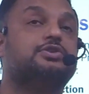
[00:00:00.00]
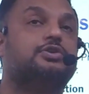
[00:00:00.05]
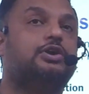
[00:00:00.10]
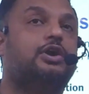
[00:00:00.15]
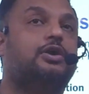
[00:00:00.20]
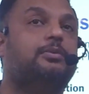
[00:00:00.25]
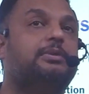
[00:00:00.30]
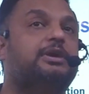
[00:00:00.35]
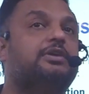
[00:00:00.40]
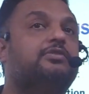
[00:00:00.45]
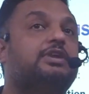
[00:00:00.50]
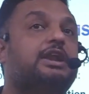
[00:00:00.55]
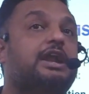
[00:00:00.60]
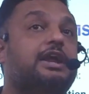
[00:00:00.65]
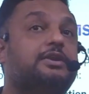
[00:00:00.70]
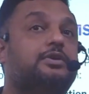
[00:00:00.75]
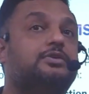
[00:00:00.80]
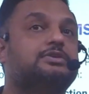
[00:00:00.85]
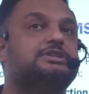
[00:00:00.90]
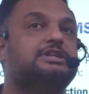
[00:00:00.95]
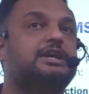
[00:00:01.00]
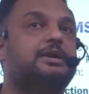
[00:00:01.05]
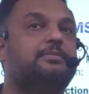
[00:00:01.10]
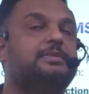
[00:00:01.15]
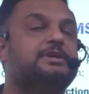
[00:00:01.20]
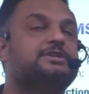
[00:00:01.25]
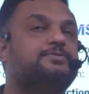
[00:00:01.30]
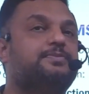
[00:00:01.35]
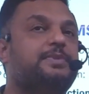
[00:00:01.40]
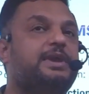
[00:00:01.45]
government will announce the
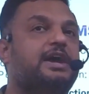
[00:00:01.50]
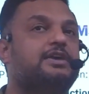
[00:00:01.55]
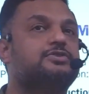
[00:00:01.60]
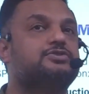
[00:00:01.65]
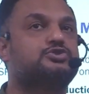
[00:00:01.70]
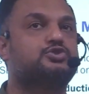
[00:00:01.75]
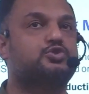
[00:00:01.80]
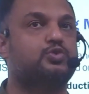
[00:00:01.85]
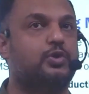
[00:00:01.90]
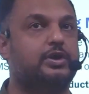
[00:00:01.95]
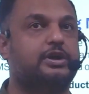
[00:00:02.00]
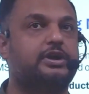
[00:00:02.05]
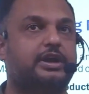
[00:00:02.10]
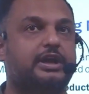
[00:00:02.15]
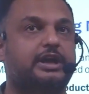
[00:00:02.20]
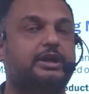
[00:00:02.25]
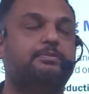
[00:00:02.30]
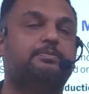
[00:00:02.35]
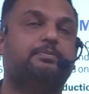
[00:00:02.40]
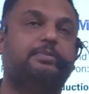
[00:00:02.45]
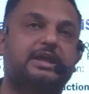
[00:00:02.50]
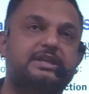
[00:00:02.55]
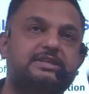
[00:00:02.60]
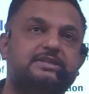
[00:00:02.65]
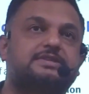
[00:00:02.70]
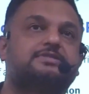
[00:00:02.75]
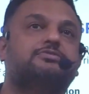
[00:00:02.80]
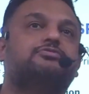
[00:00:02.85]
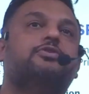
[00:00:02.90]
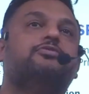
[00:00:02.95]
MSP as 200
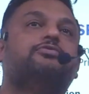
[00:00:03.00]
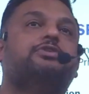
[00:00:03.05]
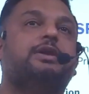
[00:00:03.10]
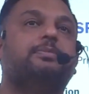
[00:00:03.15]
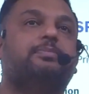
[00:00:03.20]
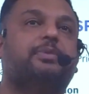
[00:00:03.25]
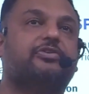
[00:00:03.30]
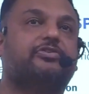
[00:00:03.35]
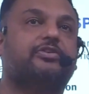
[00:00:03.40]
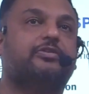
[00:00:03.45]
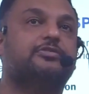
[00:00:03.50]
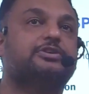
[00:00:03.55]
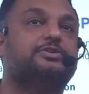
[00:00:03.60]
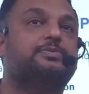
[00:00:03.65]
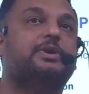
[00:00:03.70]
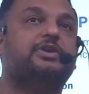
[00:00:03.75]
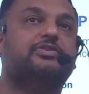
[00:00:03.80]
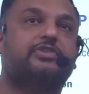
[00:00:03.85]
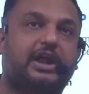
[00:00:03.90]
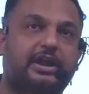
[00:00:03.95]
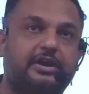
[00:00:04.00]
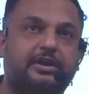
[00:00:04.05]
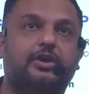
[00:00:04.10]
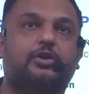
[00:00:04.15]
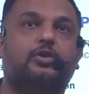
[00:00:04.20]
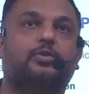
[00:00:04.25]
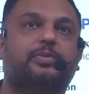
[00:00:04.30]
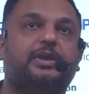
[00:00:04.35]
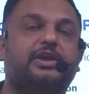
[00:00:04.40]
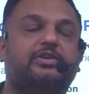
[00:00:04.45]
plus 50%, which means
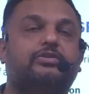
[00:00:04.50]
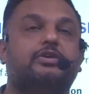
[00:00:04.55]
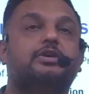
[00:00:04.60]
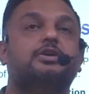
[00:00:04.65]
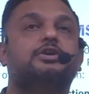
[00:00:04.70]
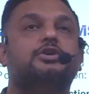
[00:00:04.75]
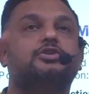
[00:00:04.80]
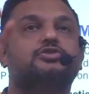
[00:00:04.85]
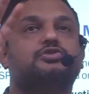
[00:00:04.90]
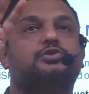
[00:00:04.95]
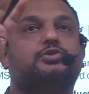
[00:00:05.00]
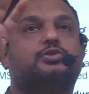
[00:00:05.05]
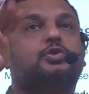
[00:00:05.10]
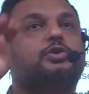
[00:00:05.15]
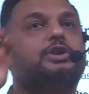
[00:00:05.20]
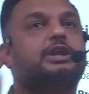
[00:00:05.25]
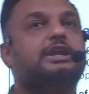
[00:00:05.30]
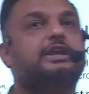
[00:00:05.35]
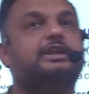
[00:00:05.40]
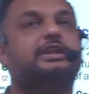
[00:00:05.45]
100 rupees. So totally